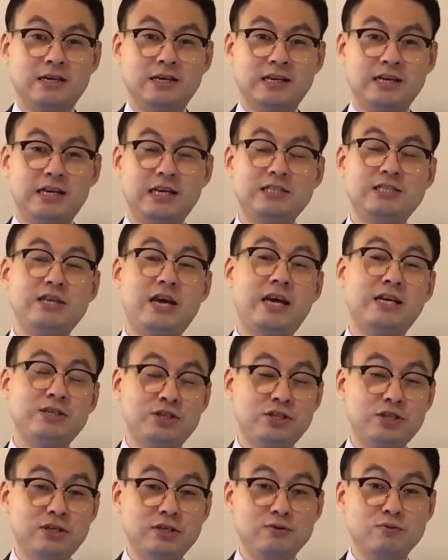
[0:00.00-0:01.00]
His
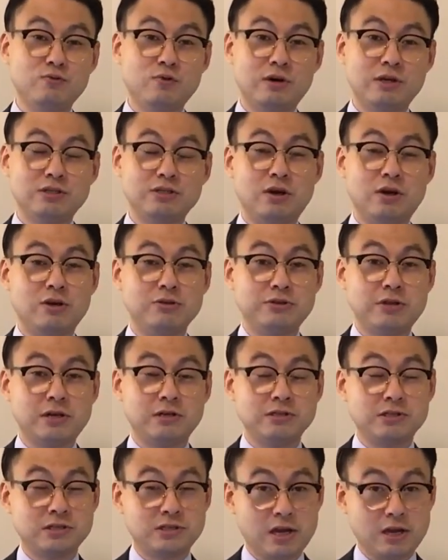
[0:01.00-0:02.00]
action was
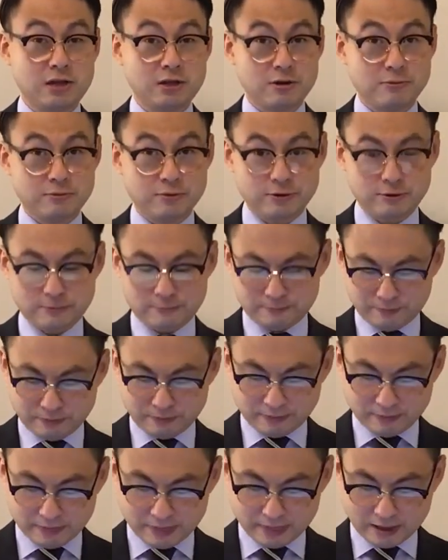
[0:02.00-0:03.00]
understandable
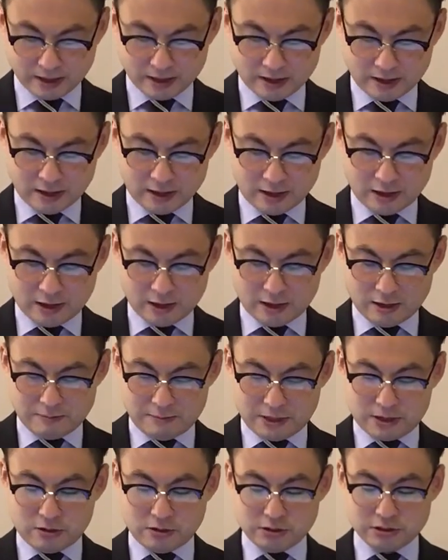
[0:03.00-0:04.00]

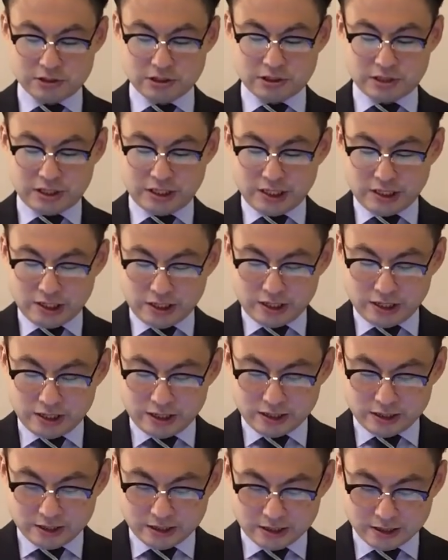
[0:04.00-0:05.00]
because he
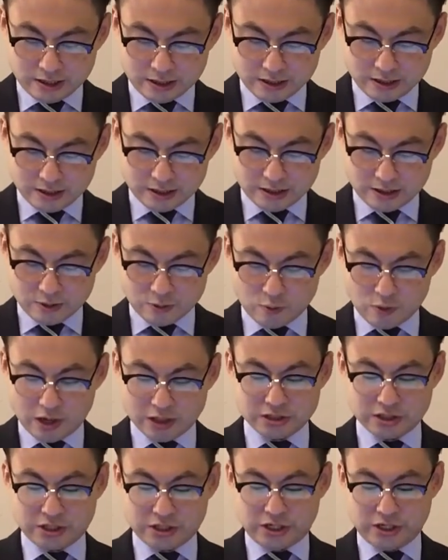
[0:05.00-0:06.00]

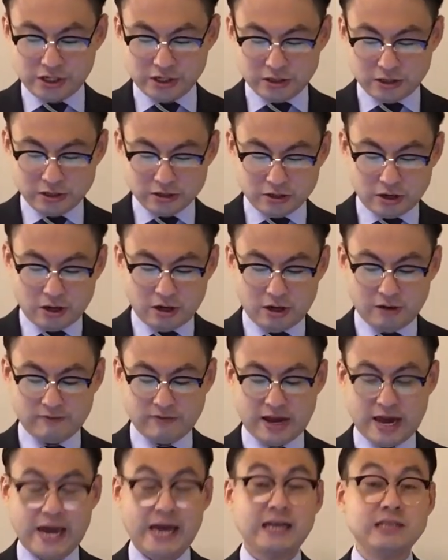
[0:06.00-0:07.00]
was healed of
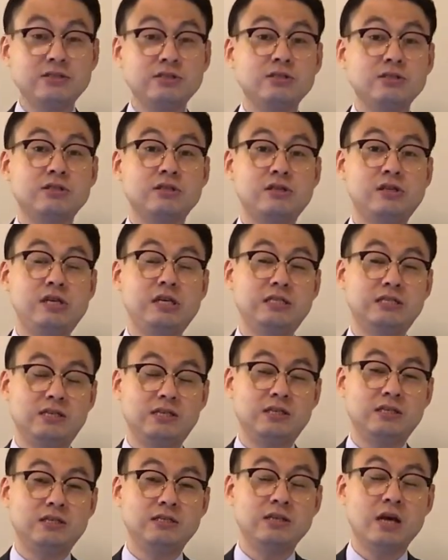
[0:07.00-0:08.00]
Hansen's
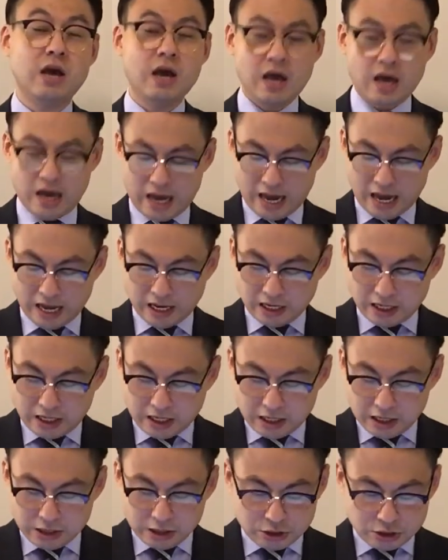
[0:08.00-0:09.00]
disease, an
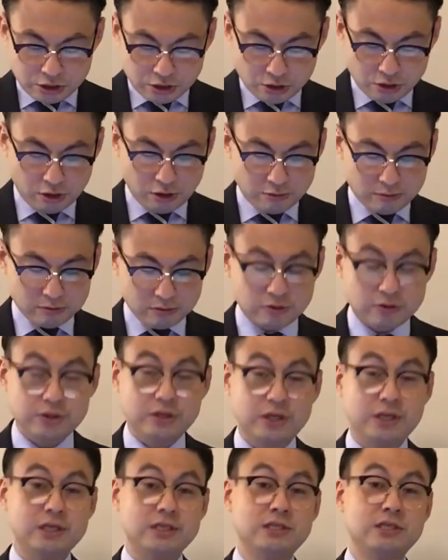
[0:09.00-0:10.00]
incurable
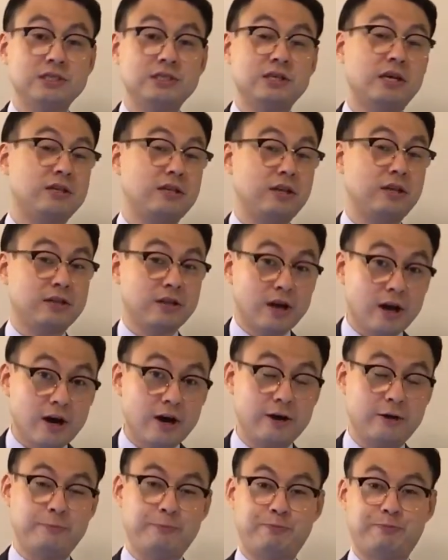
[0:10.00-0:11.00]
disease at the time.